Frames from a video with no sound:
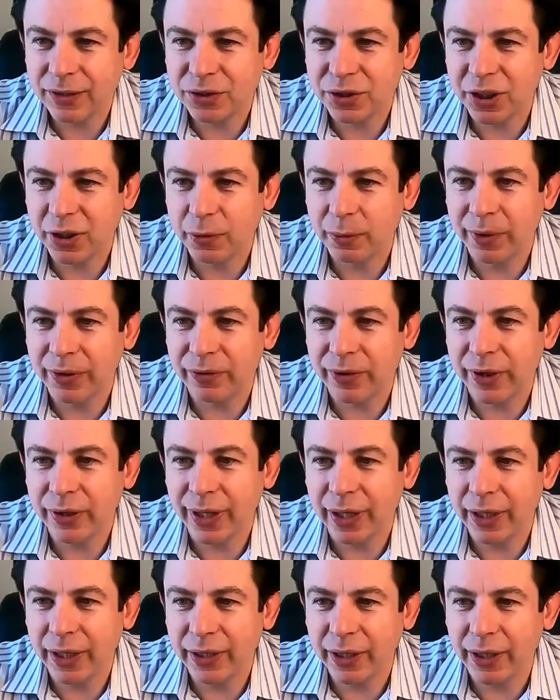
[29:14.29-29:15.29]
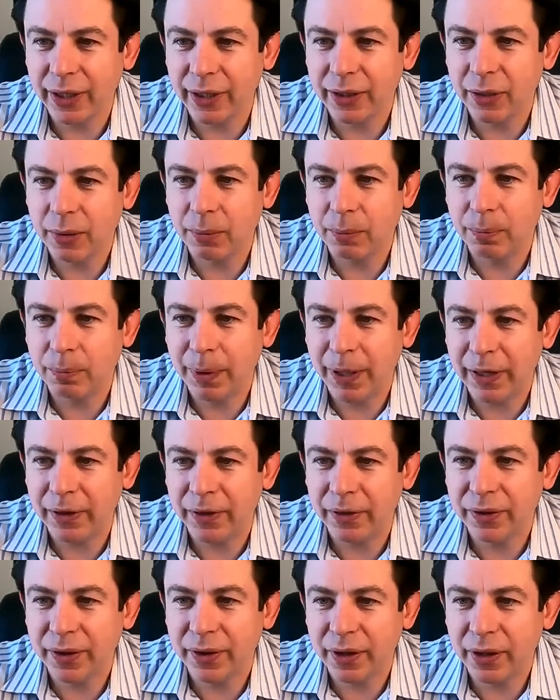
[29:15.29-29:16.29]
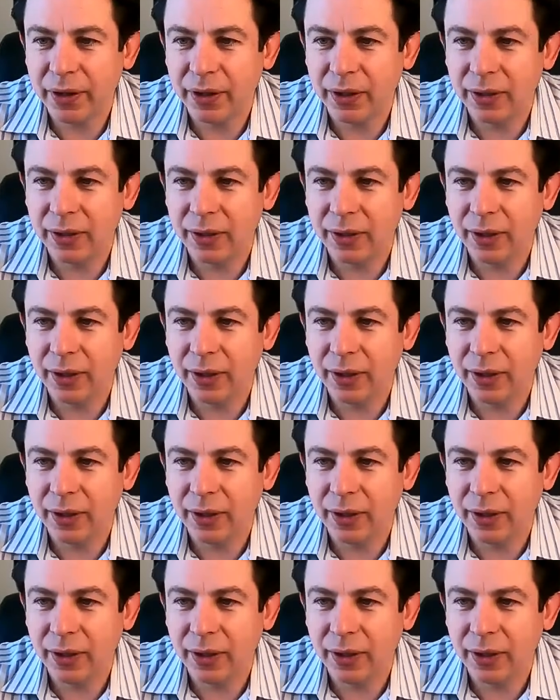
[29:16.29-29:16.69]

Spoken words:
treated with radioiodine better than